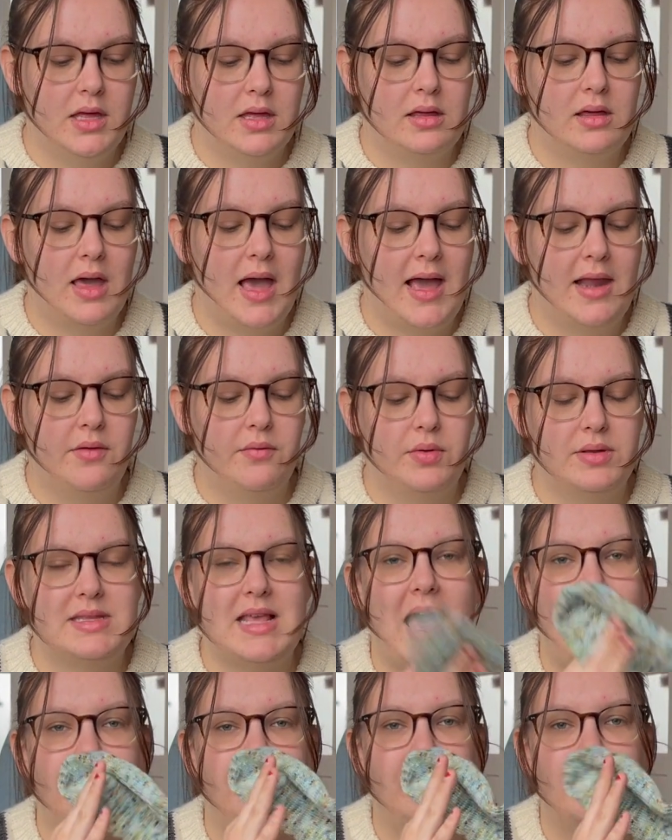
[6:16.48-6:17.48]
kind of was
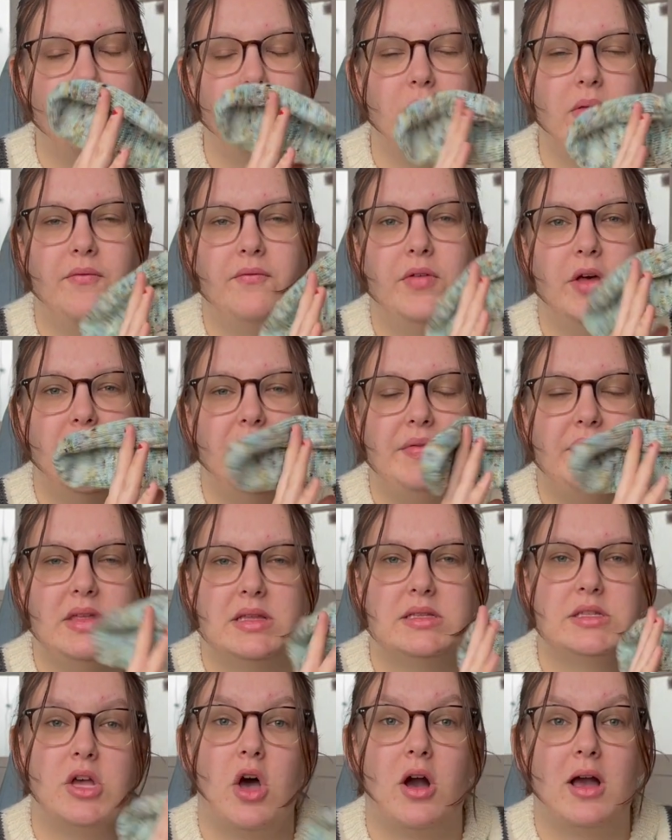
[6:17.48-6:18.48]
halfway through the foot of
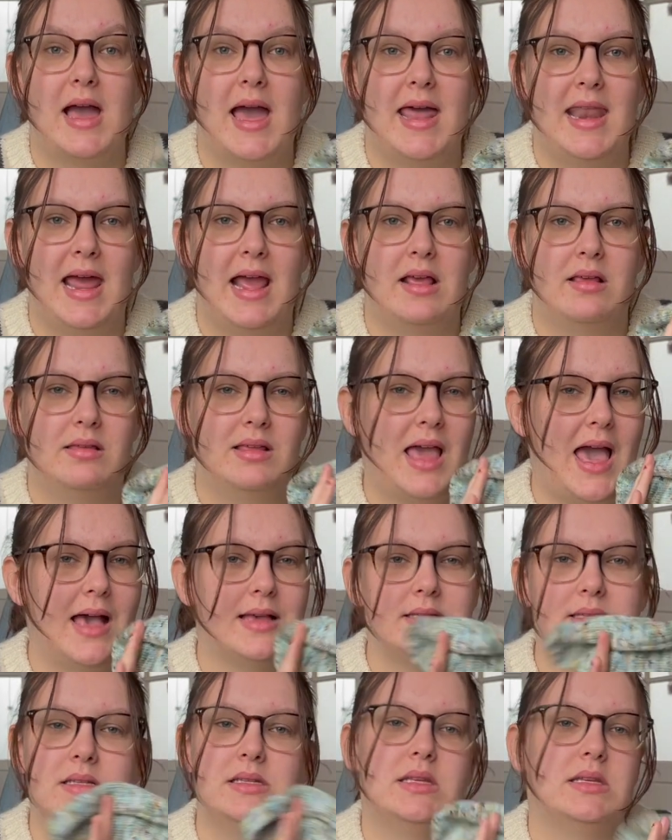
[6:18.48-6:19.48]
this sock and I
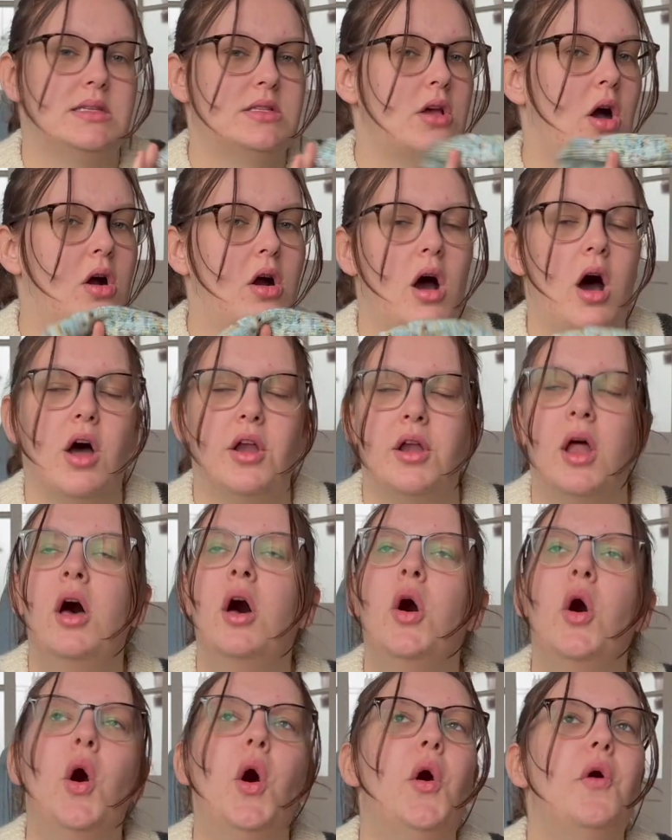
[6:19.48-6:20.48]
casted this sock on
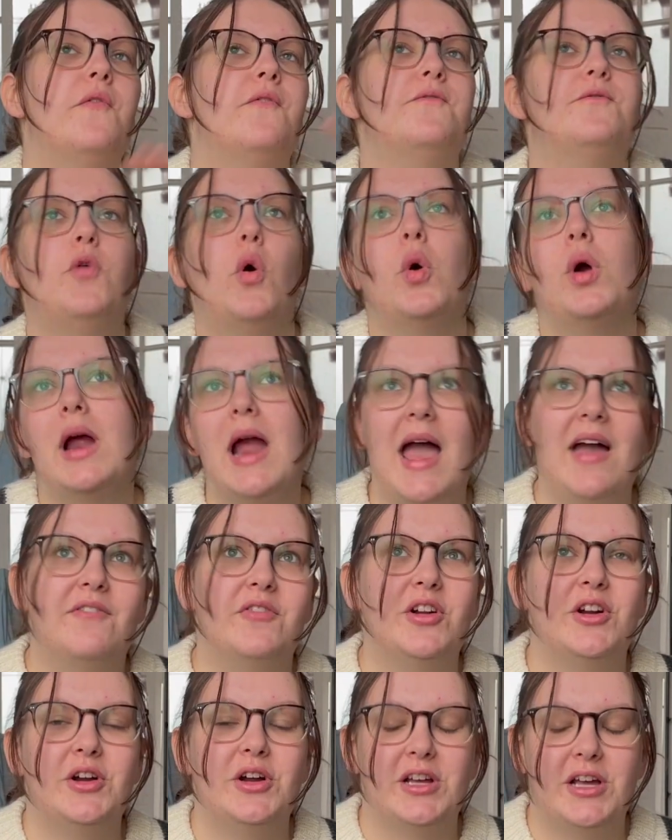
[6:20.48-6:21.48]

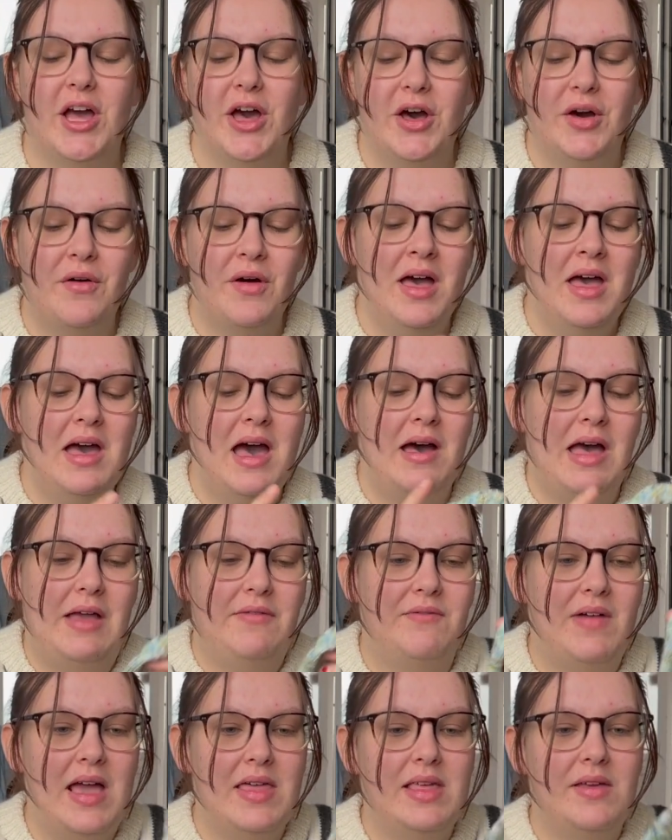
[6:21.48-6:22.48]
forever ago. I
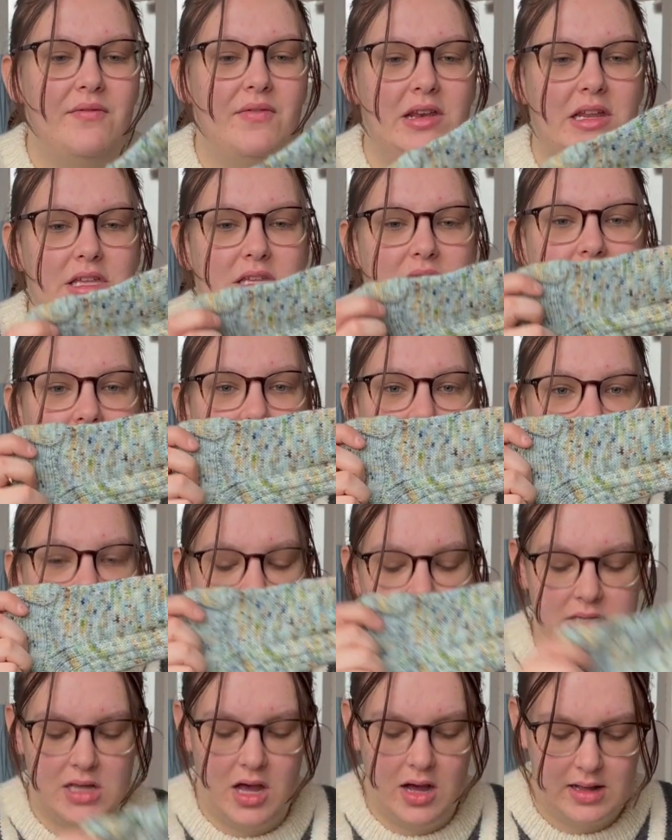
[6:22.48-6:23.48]
finally finished the
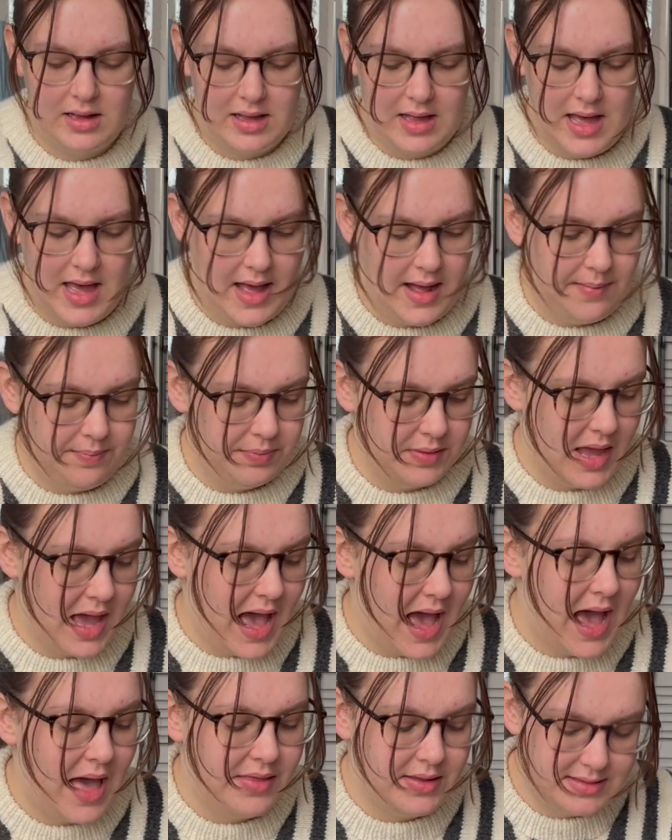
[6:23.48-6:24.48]
first sock.
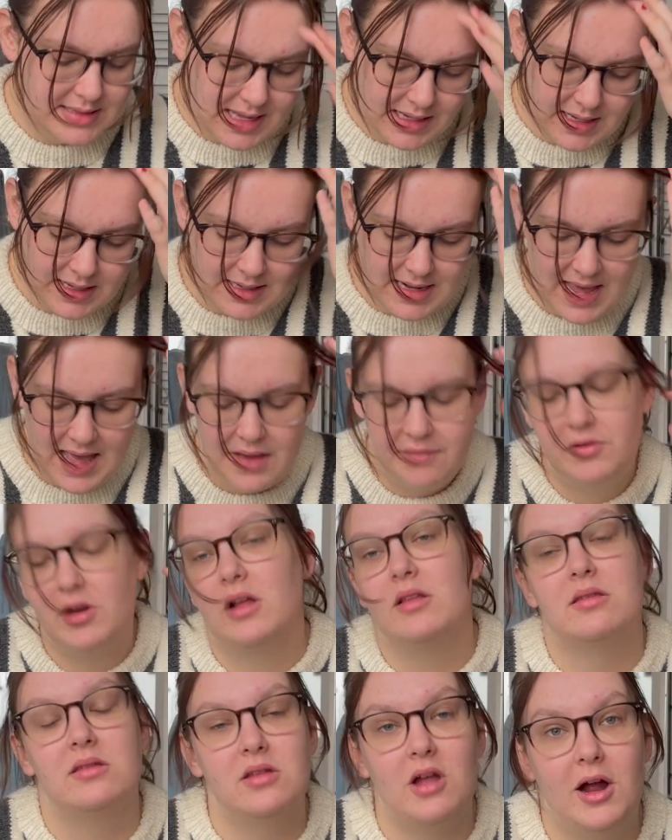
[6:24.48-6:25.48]
The second I have
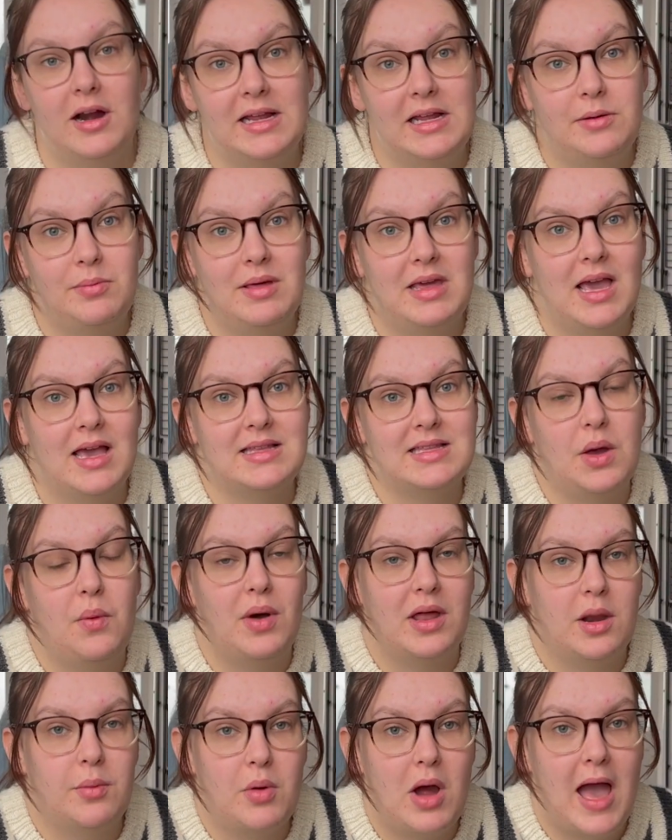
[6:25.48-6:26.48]
not started because I
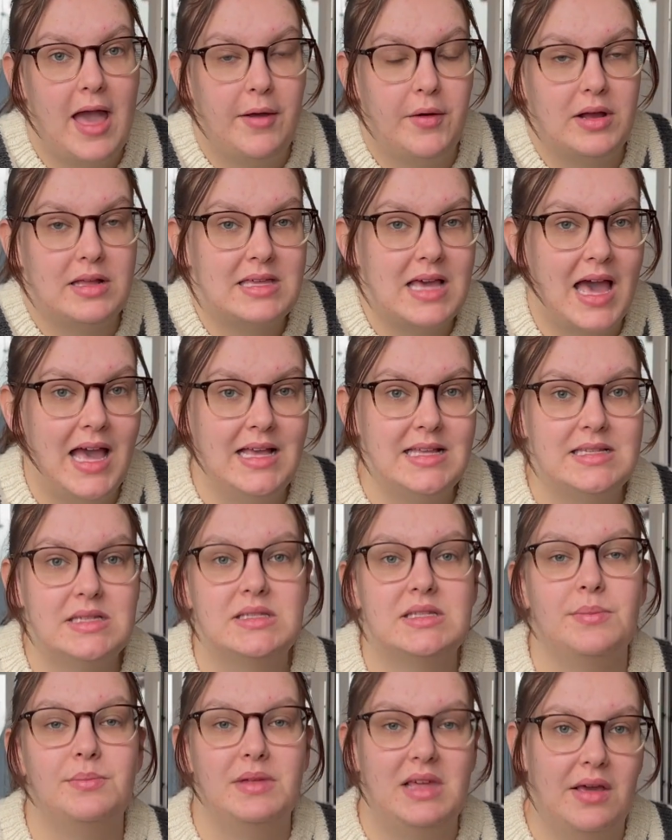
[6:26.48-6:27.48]
want to prioritize
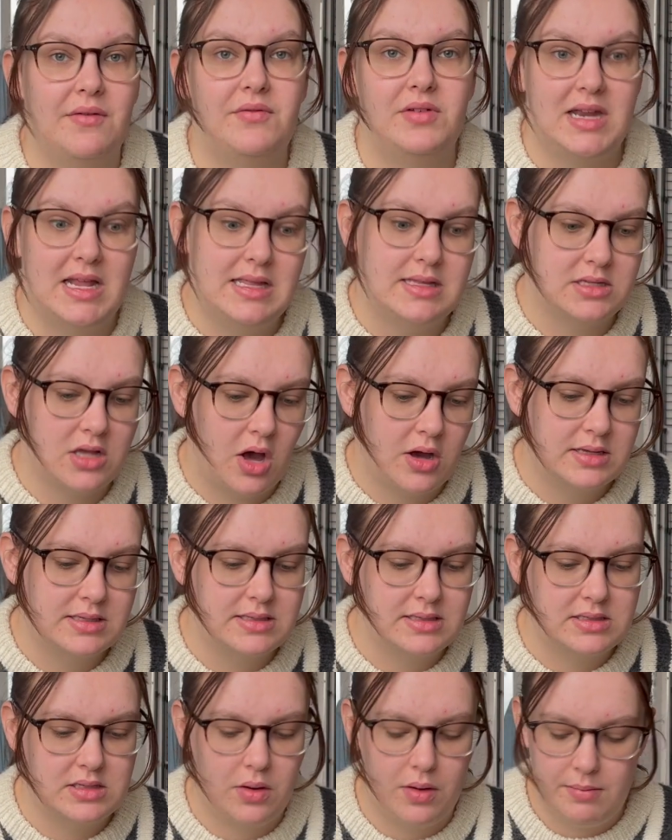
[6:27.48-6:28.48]
some gift knit socks,
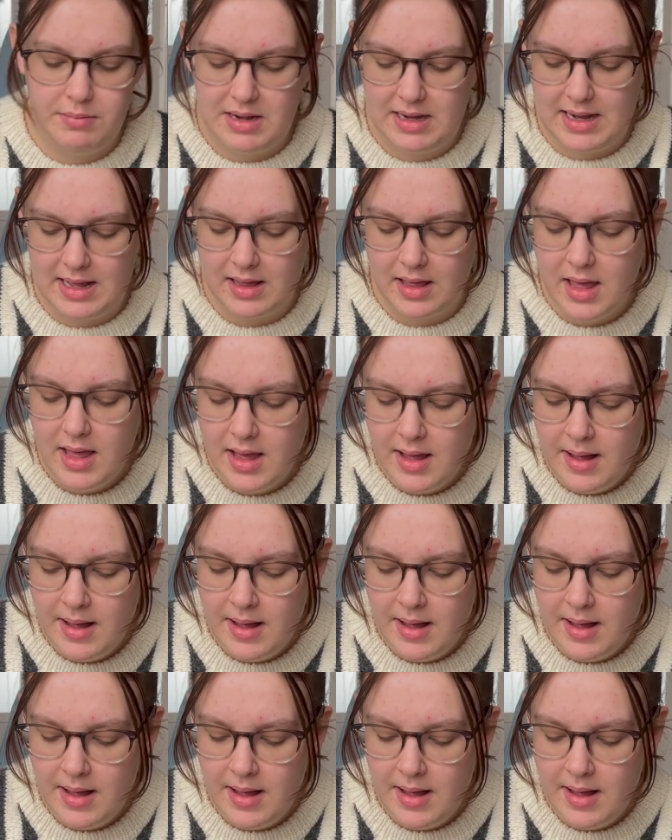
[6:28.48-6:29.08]
so I'm knitting